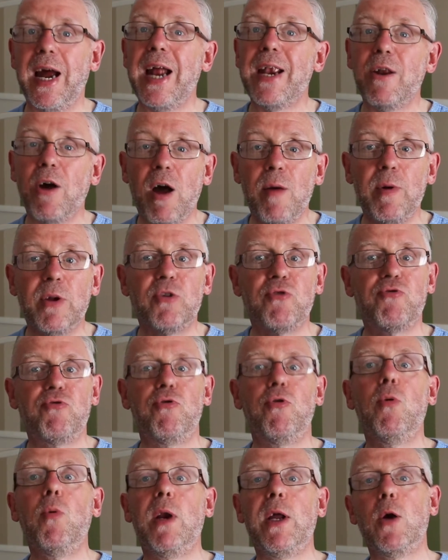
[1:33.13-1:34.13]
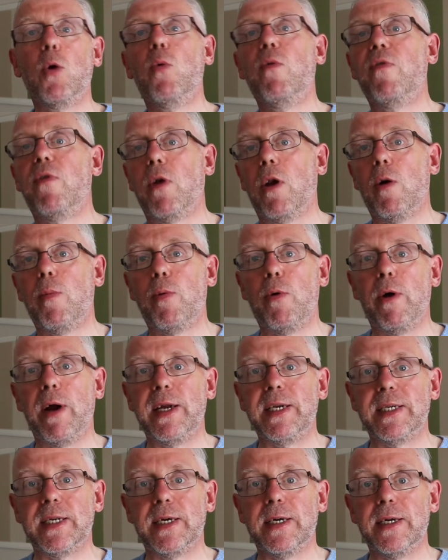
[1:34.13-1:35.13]
and I'm a truly awful
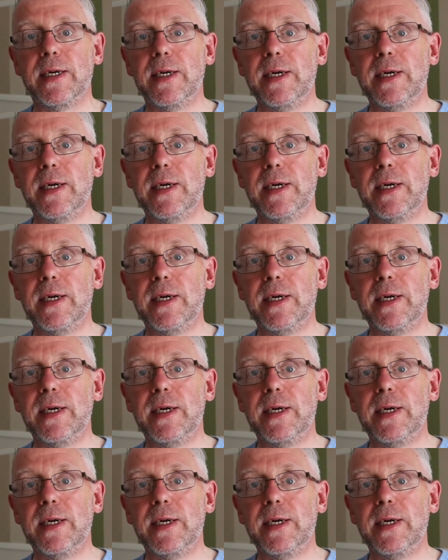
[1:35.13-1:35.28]
operator.